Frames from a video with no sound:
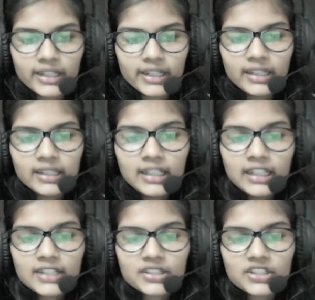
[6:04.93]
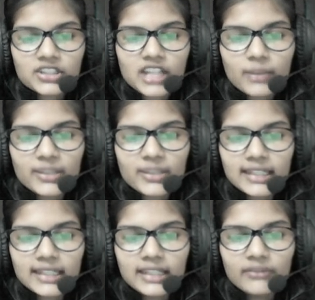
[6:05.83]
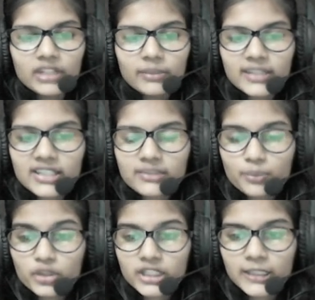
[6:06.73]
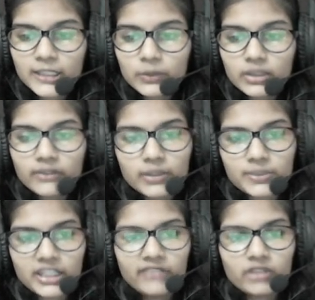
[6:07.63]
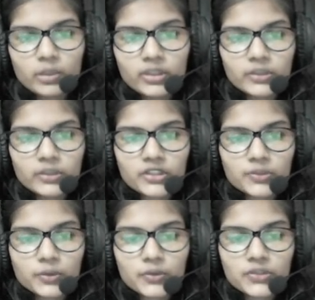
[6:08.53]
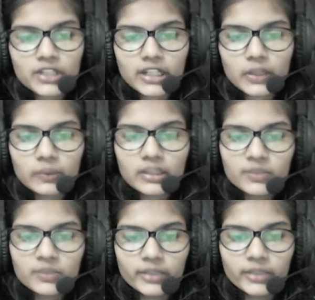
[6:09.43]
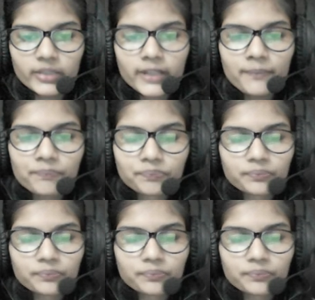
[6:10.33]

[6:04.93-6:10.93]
Okay. So into that basically we'll be putting out the website for which we just want to check out the speed. Okay.